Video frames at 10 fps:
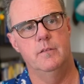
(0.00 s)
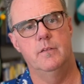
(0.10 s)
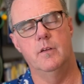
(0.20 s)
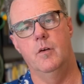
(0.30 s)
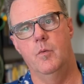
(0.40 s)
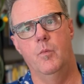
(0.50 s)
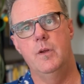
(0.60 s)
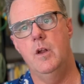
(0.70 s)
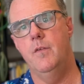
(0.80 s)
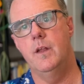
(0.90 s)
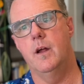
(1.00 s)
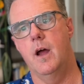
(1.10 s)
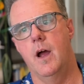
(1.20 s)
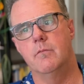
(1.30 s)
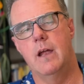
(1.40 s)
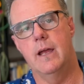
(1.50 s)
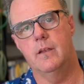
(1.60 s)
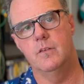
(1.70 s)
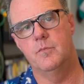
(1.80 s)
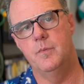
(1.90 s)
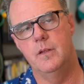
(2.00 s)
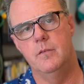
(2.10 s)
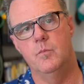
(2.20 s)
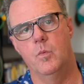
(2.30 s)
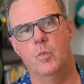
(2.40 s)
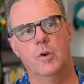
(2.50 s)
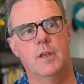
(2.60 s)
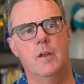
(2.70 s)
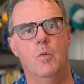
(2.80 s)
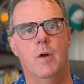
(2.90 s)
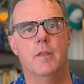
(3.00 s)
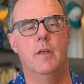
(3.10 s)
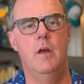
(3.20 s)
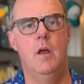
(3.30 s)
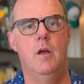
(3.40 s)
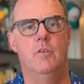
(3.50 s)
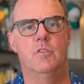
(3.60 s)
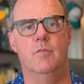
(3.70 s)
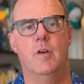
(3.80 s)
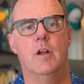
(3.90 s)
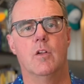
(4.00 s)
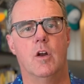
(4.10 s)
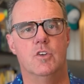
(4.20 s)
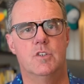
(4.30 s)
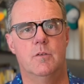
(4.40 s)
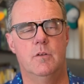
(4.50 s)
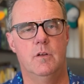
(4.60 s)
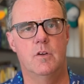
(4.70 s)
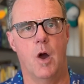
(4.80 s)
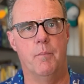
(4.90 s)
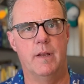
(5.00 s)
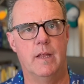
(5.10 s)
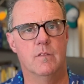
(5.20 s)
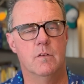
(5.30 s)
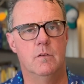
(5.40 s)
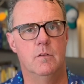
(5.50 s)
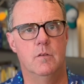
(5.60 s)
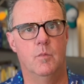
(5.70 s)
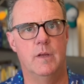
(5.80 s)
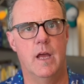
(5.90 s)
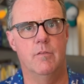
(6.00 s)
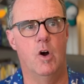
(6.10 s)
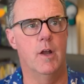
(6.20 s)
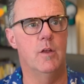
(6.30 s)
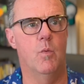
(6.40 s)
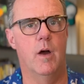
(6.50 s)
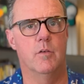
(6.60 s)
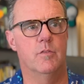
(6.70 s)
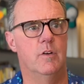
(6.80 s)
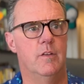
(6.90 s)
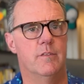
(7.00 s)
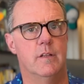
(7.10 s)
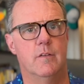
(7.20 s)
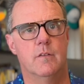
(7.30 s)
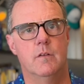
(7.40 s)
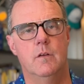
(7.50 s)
So we know that Iraq has been working with some very large companies. We have Honeywell, for instance.